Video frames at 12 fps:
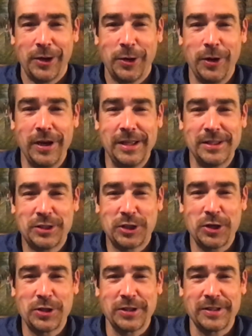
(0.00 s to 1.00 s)
Greetings,
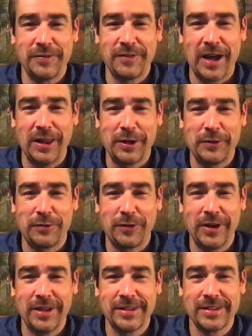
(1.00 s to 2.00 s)
Church at Sun Valley and
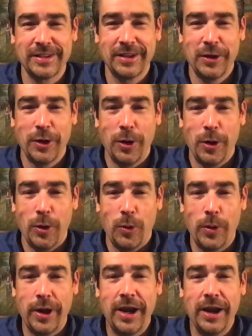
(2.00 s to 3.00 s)
friends.
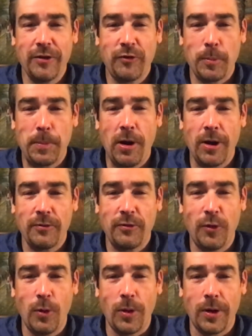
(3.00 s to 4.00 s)
We're here for part
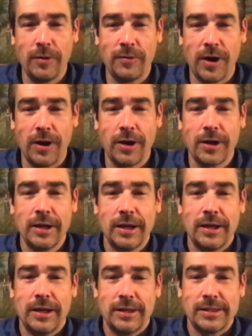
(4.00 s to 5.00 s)
four of our
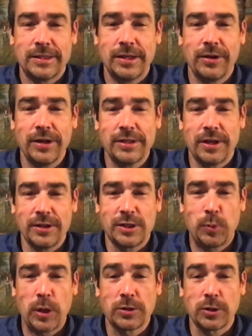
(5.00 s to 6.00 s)
series on
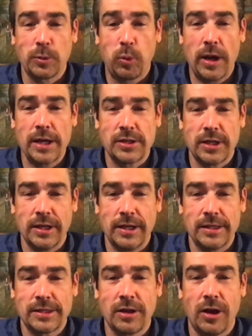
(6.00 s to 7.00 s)
spiritual depression and
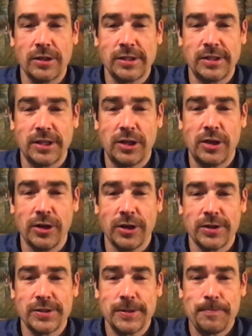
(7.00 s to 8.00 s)
its causes and
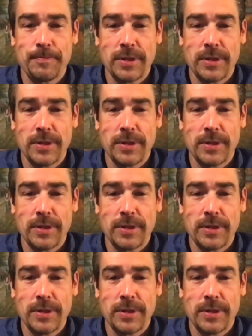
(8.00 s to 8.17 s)
cures.